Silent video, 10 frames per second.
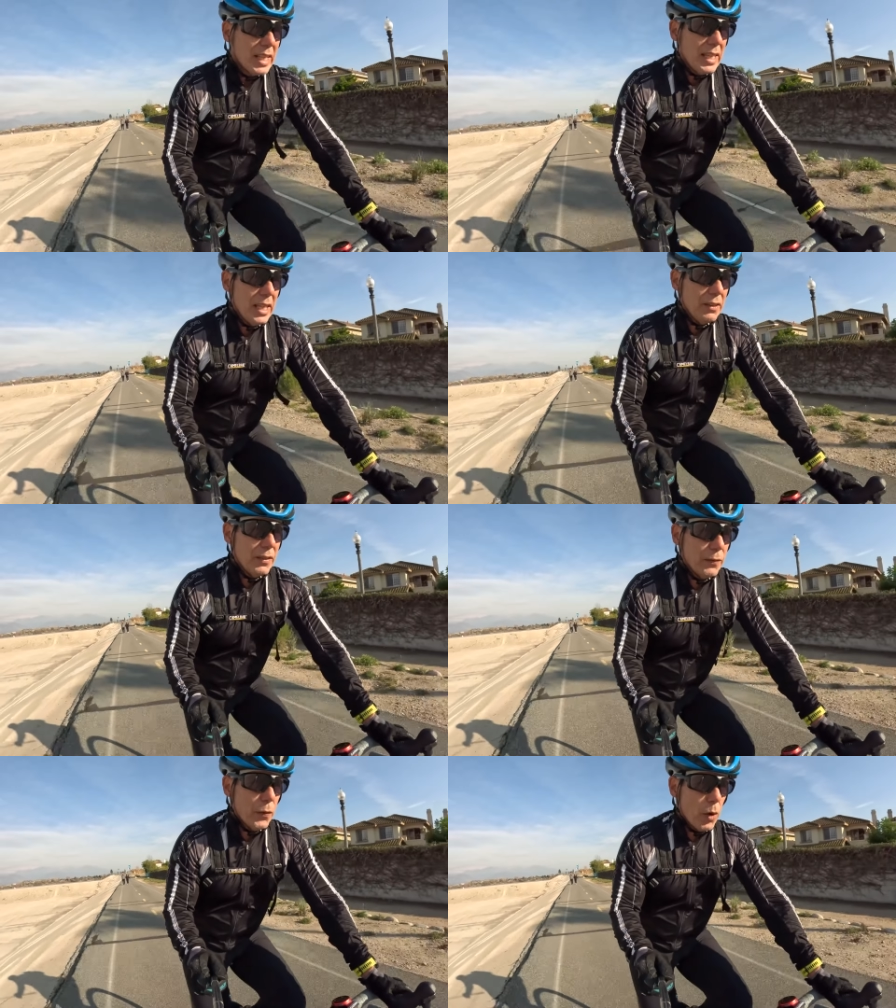
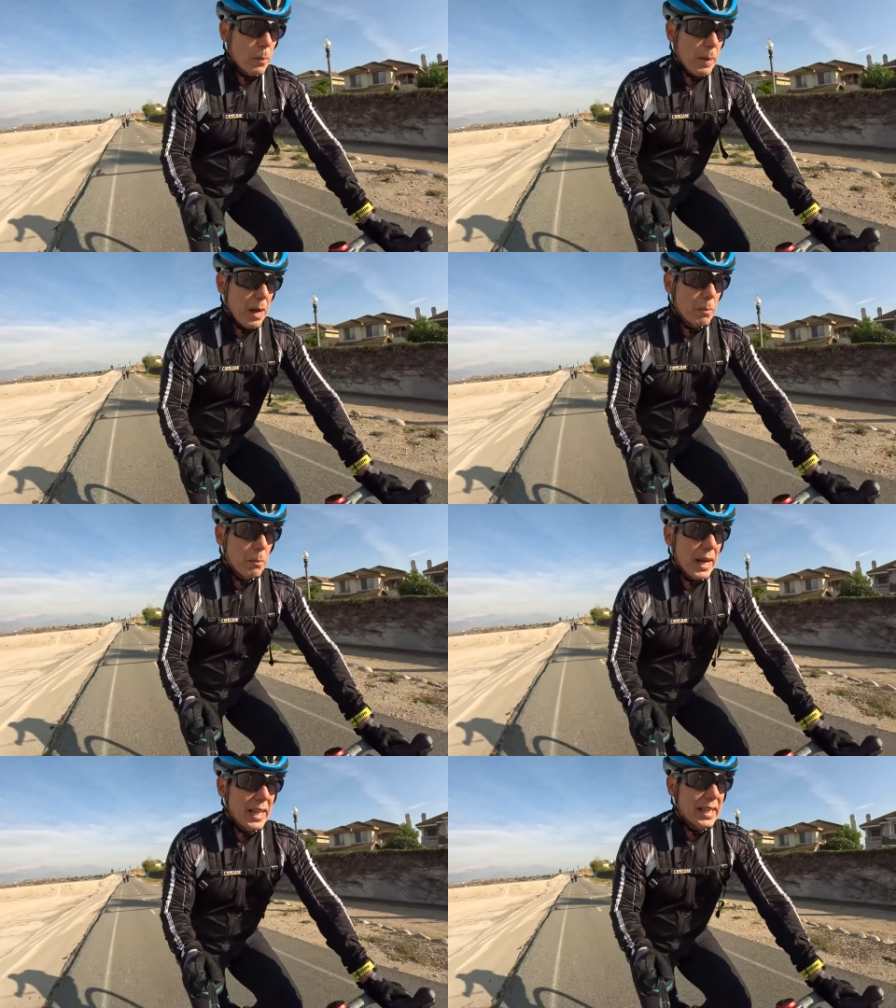even for a mountain
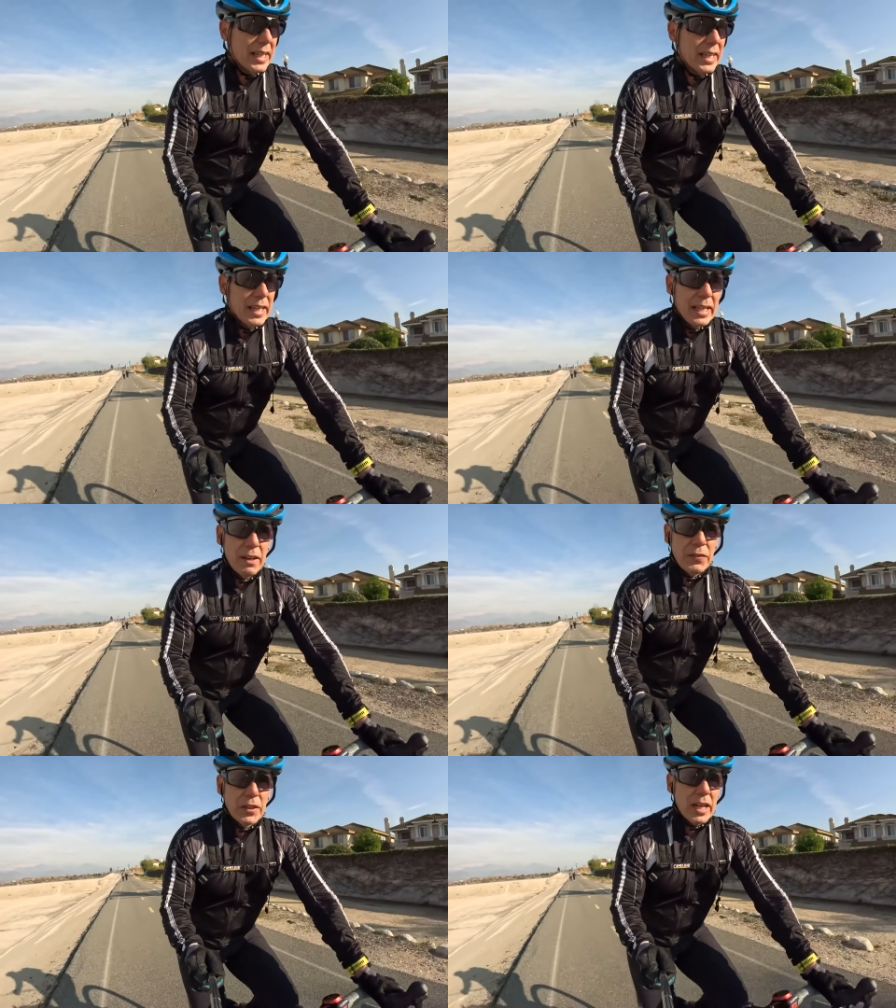bike
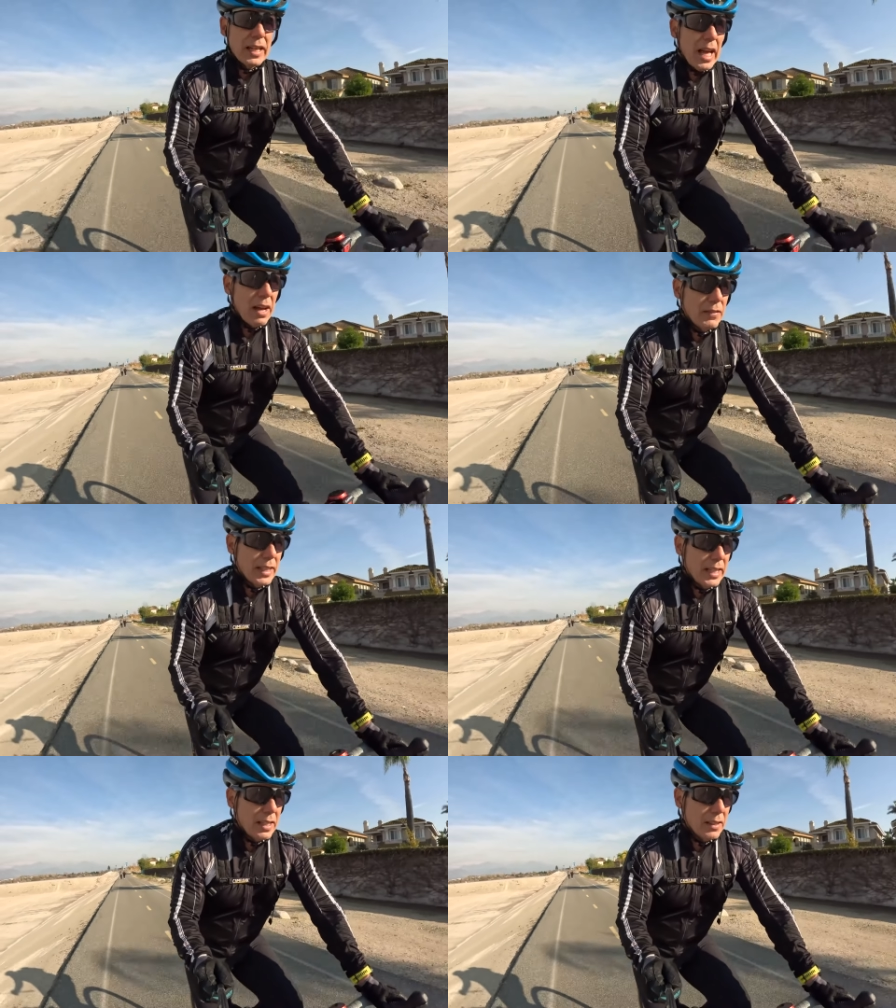if you're not having
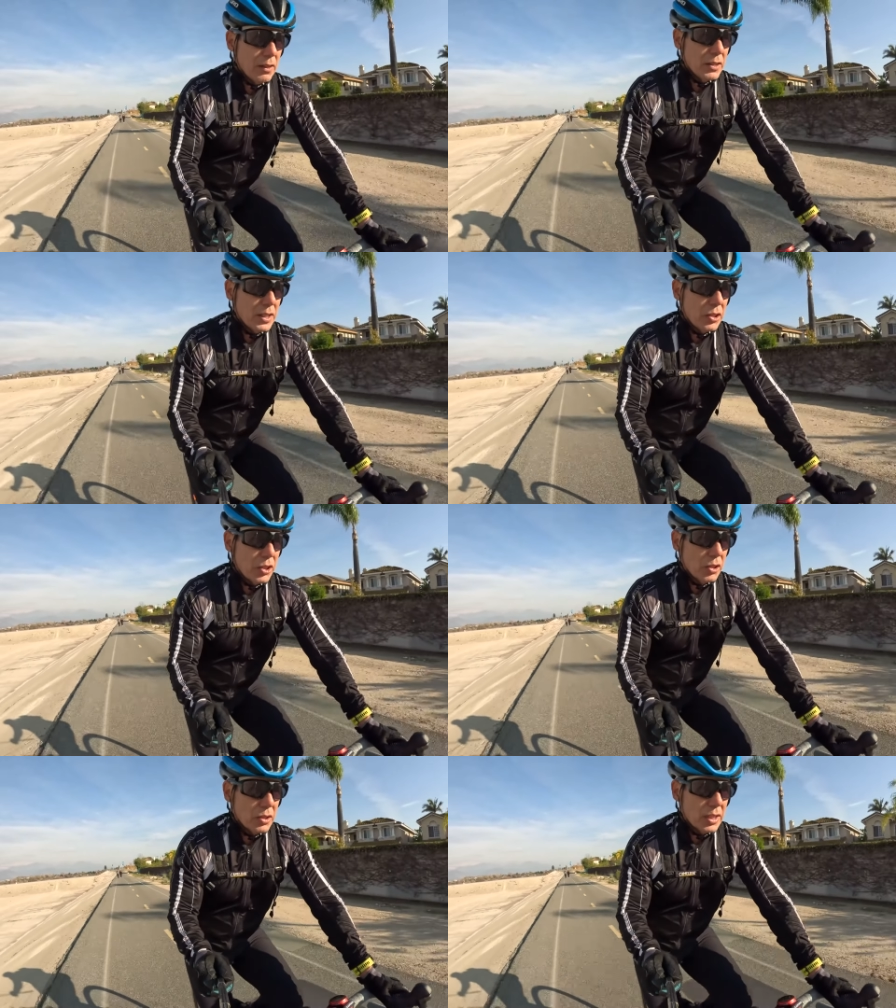any of those
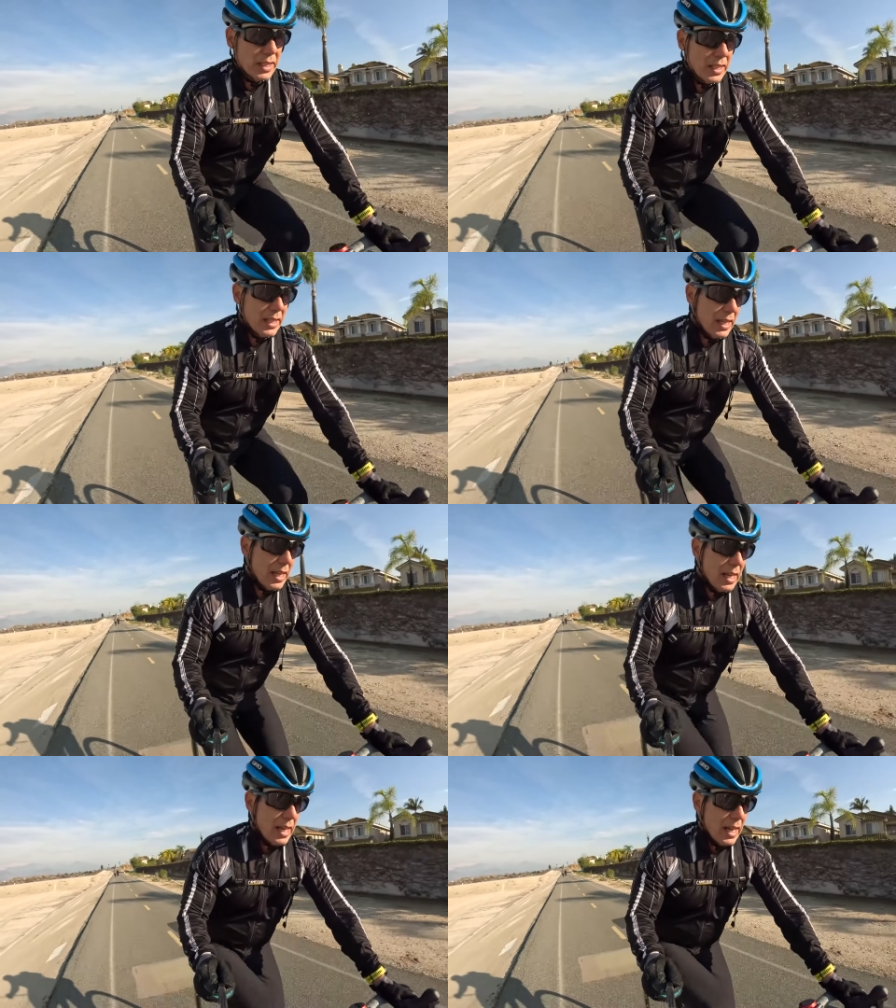issues
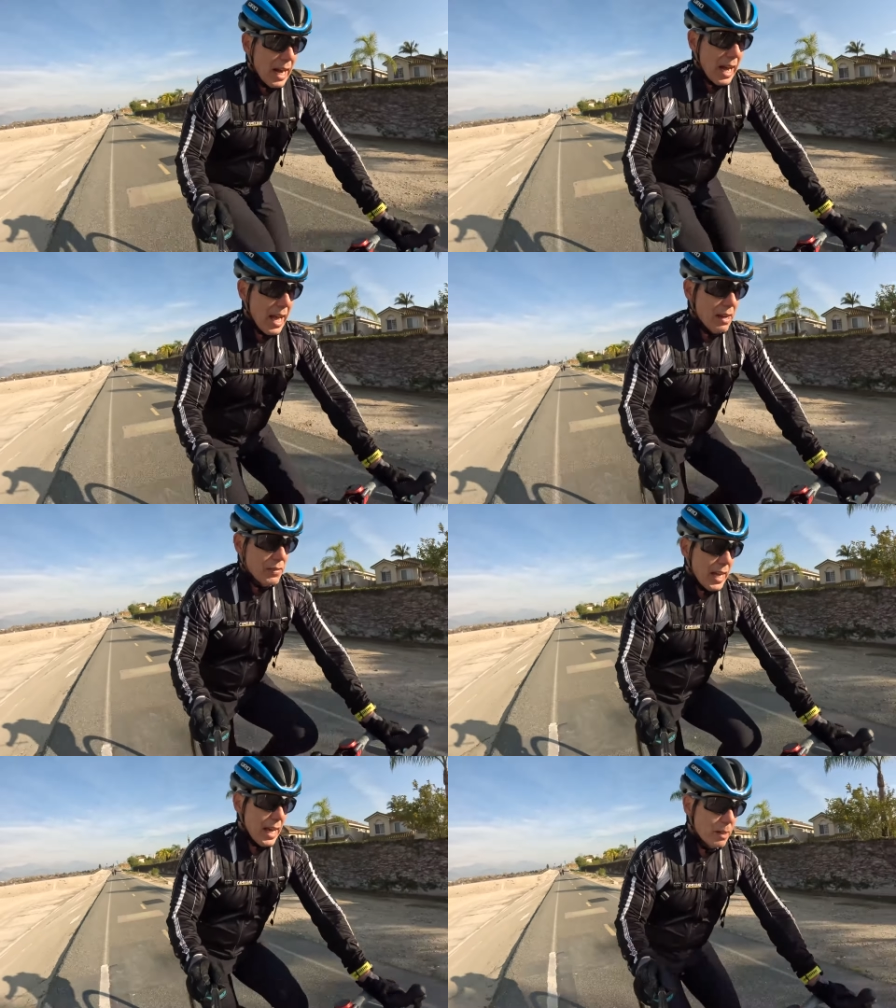I
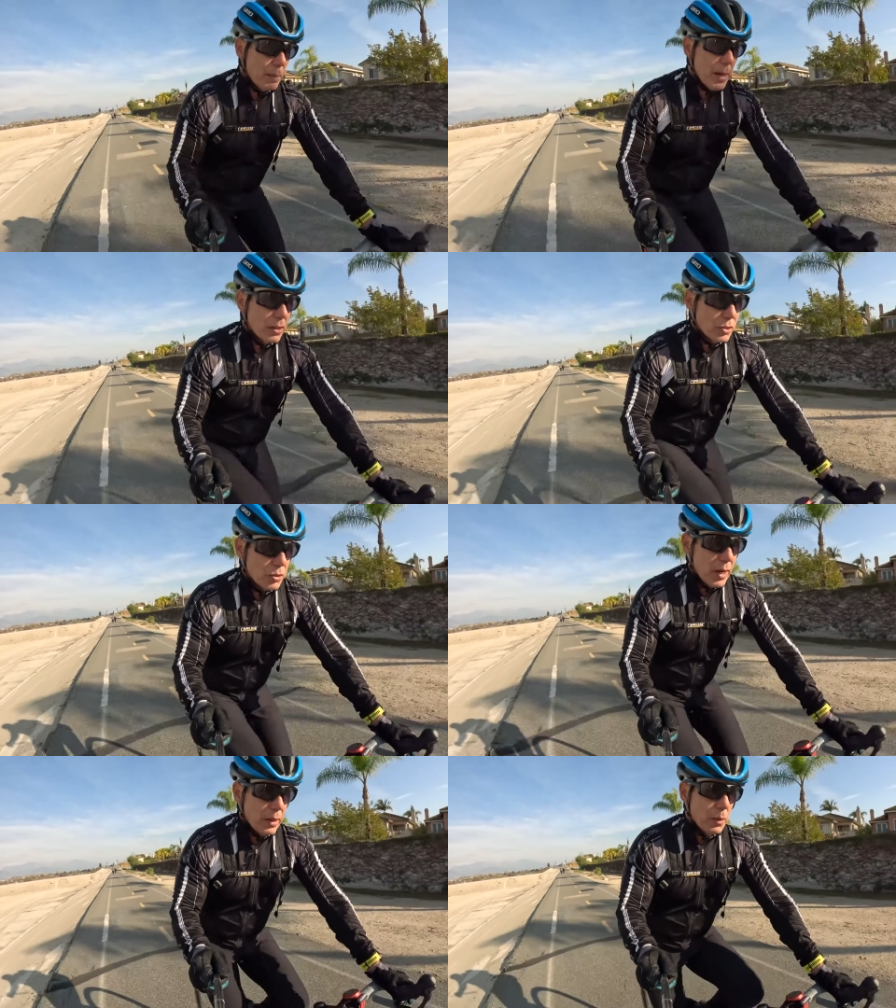haven't had a pedal
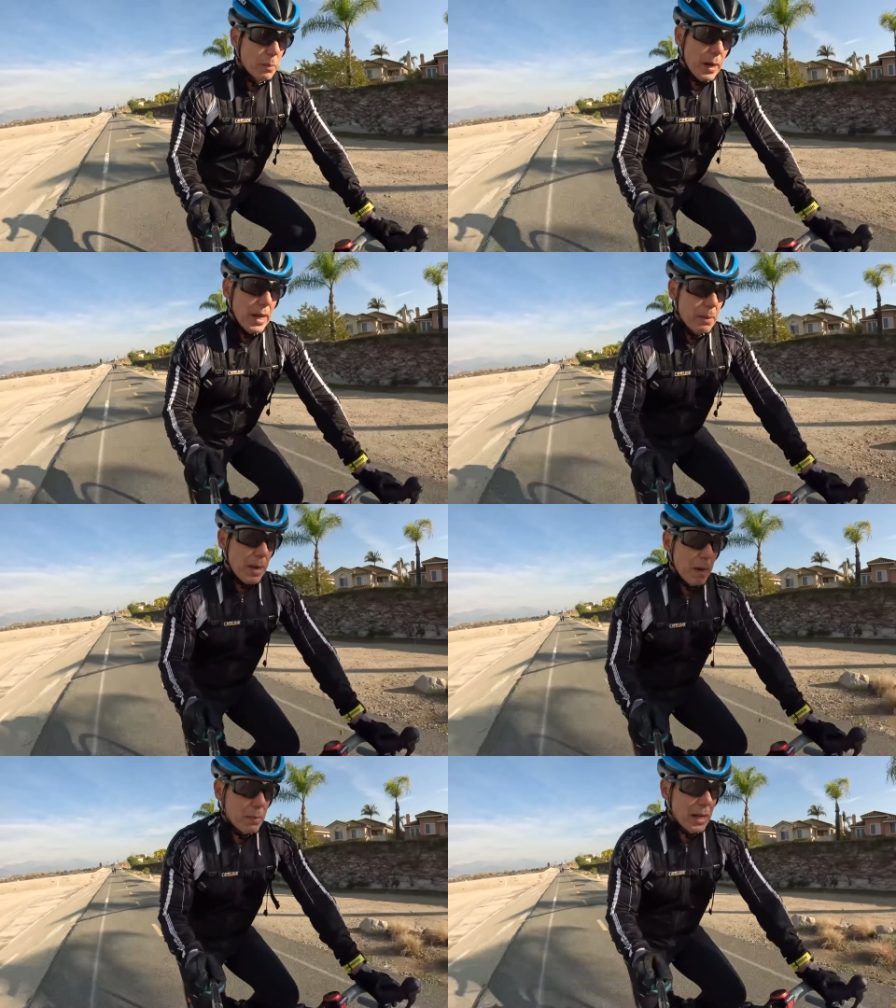strike with my
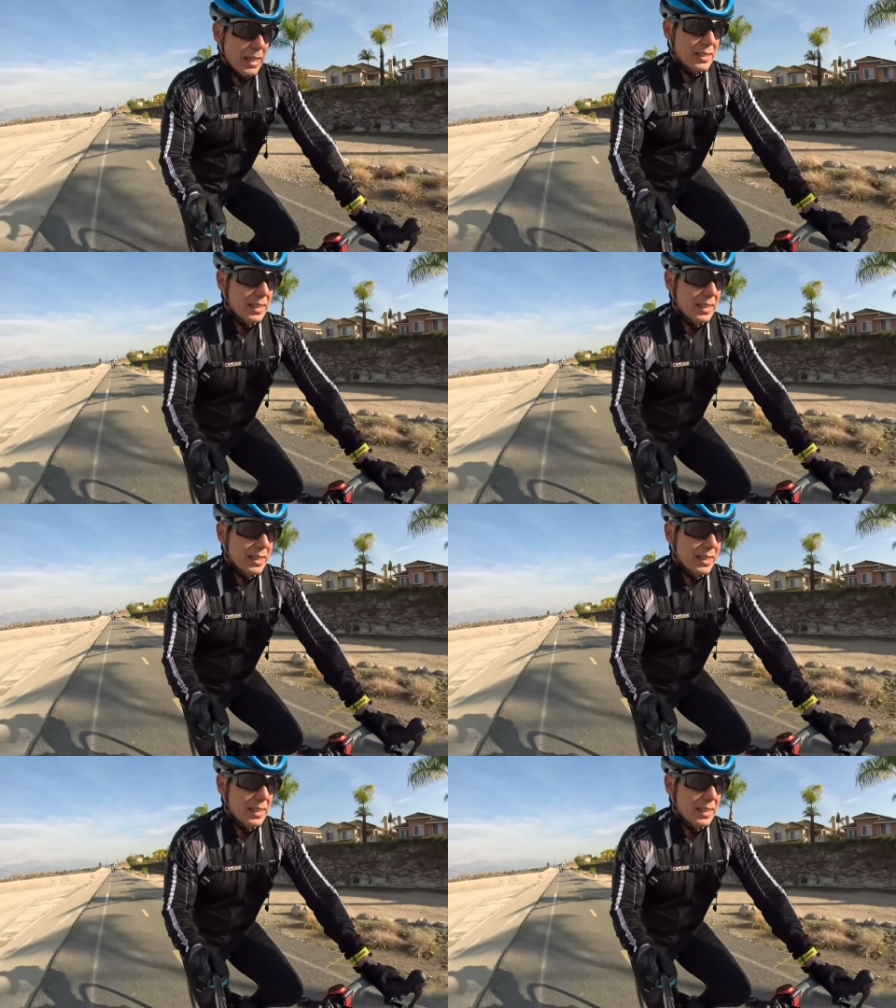mountain bikes